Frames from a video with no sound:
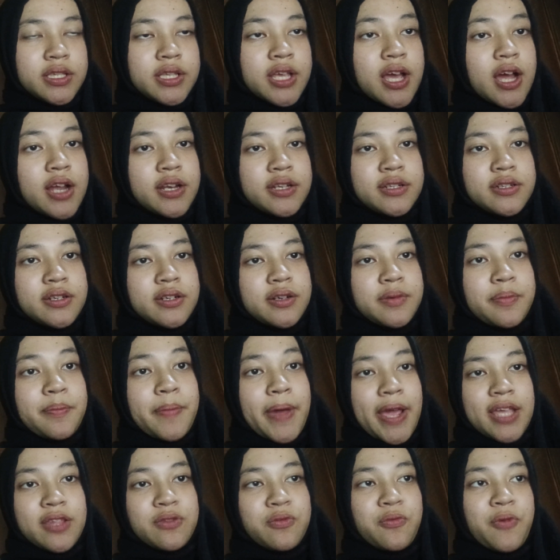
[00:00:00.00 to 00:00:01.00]

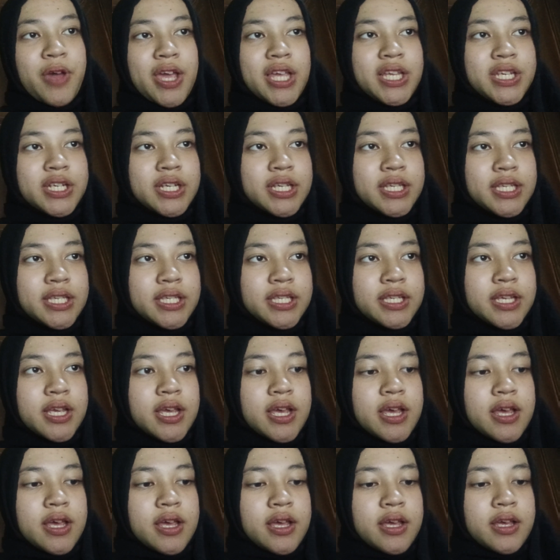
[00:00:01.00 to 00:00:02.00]
underpaid wages,
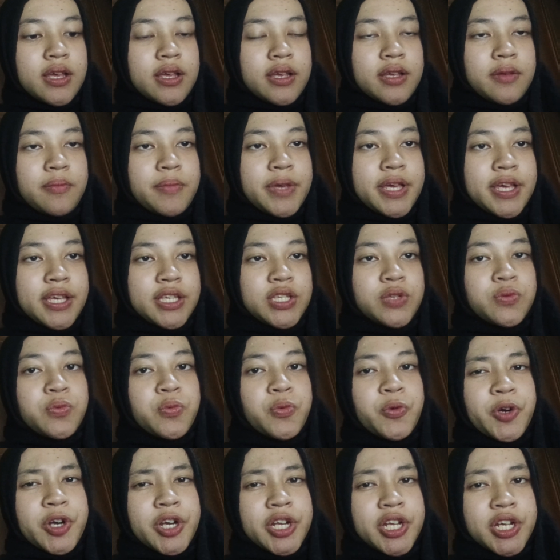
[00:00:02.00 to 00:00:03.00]
because
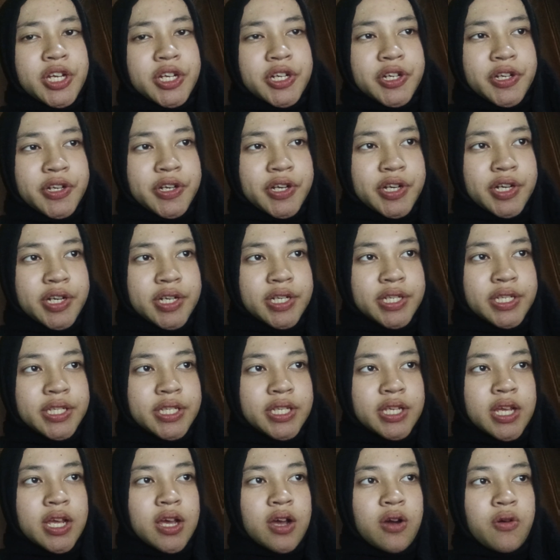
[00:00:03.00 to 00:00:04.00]
workers
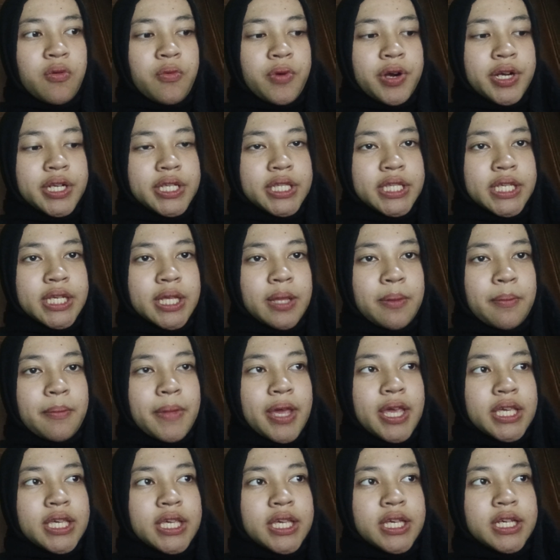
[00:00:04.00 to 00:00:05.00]
were still
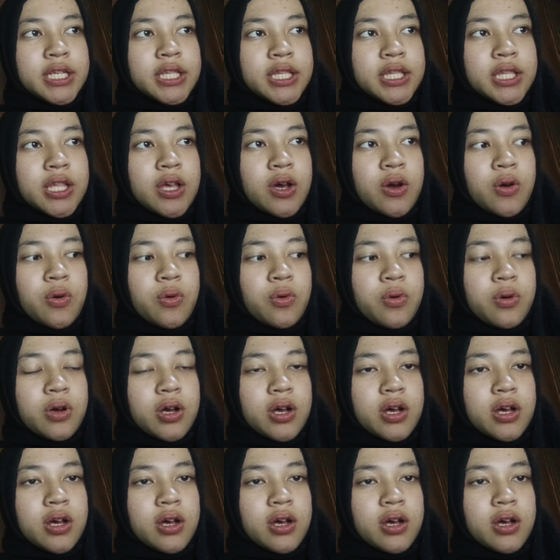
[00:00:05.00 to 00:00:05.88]
making low